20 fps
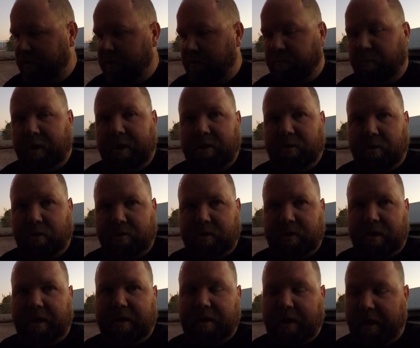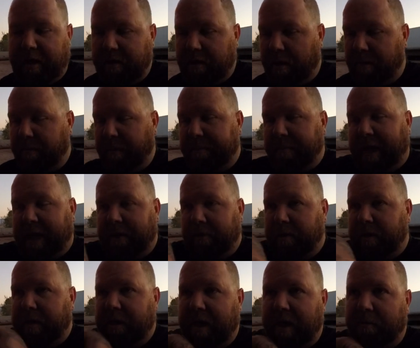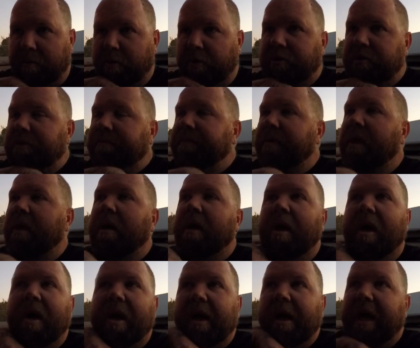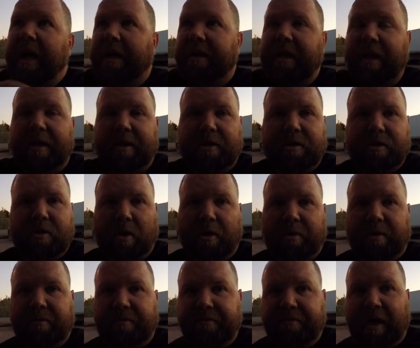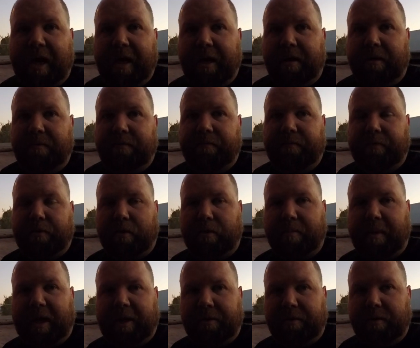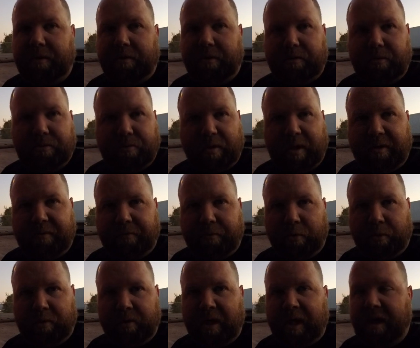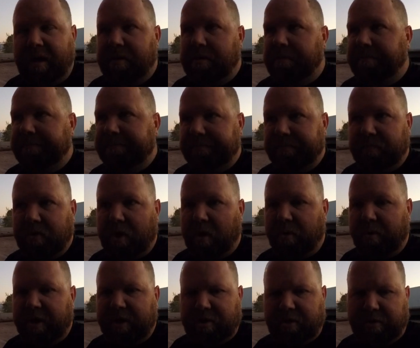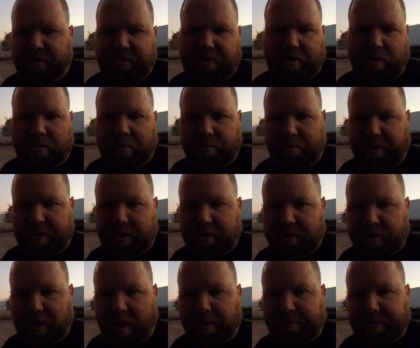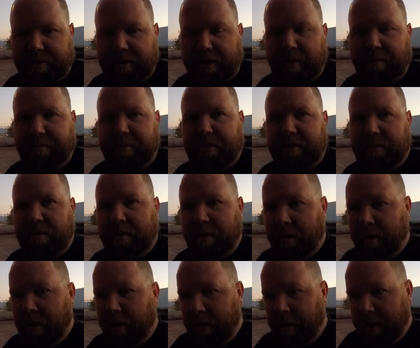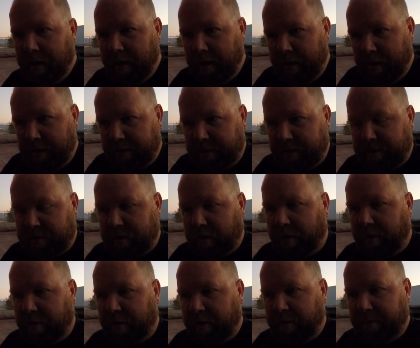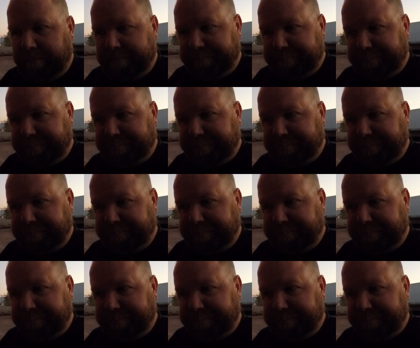some research, and I tightened all my battery cables, and then it started fine for about 3-4 days, no issues. So we just chopped it up as the starter.